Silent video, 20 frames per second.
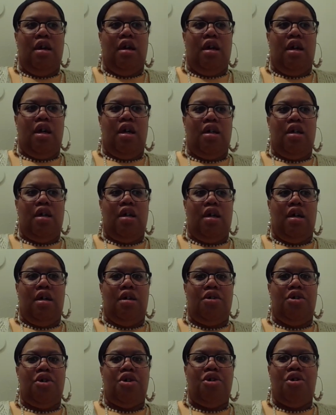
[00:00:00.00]
and
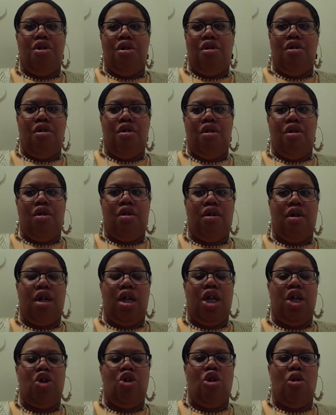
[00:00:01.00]
her
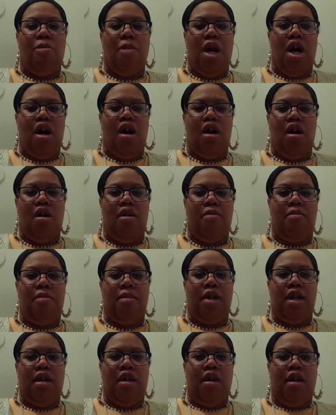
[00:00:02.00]
and her mom
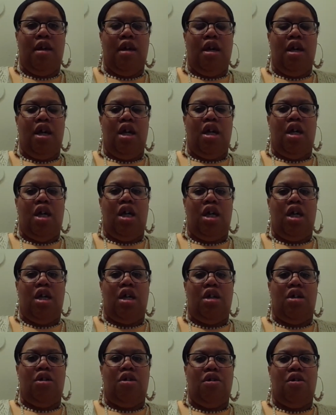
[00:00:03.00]

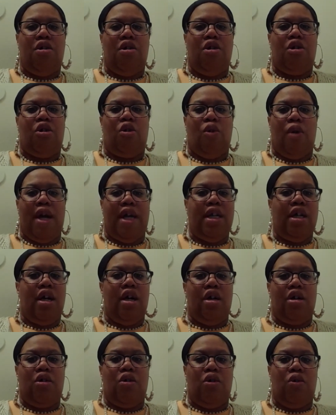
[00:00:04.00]
and her great
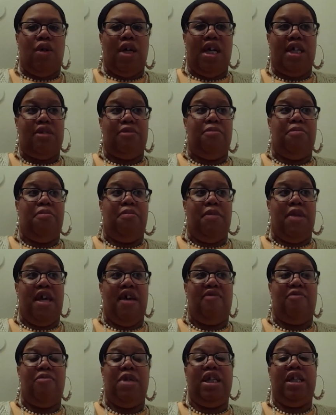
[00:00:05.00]
uncle
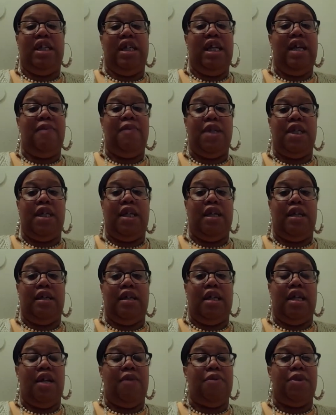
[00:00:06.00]
have been living in
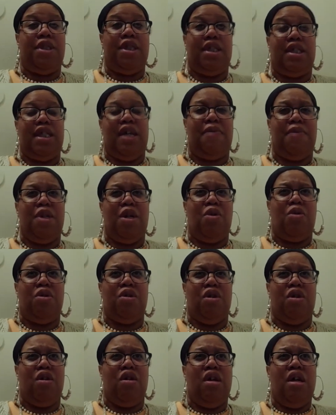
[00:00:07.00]
it ever since I've known
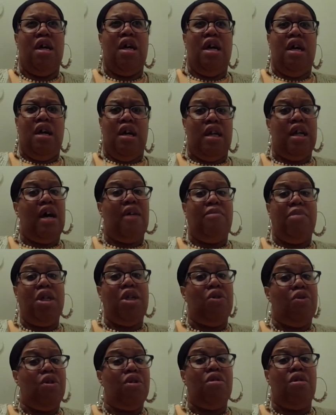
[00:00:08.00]
her, and I've been
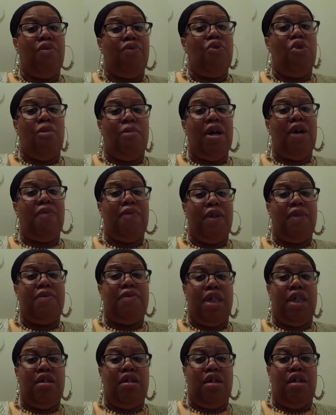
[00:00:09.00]
knowing her for about
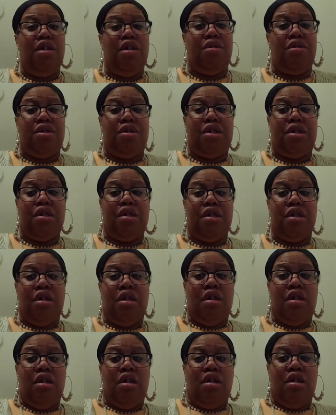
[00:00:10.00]
15 years.
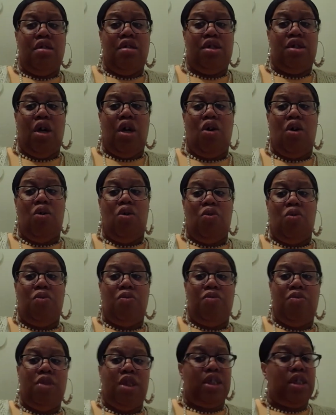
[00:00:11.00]
So
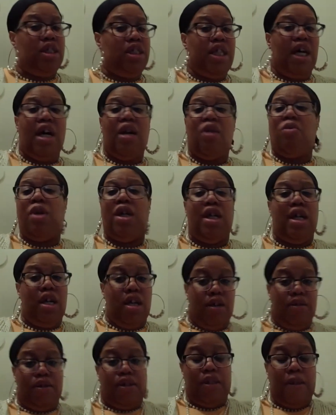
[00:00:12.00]
this is not a rent
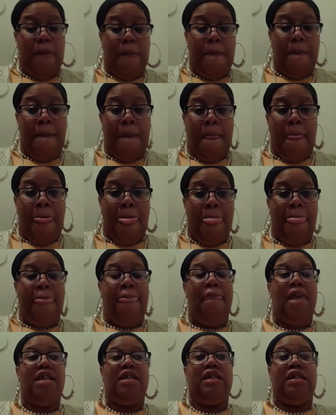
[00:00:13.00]
house.
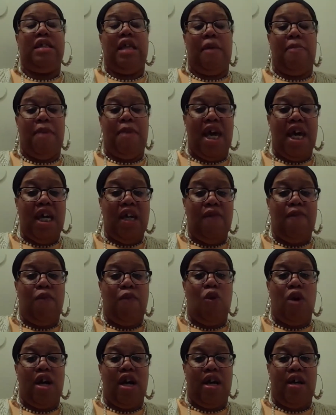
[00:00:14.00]
This is a paid
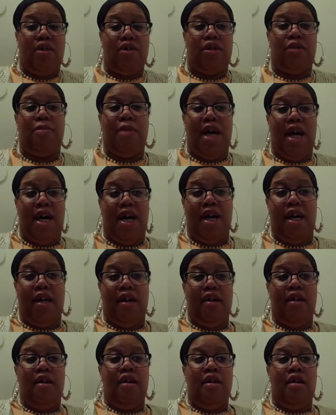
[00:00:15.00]
for house by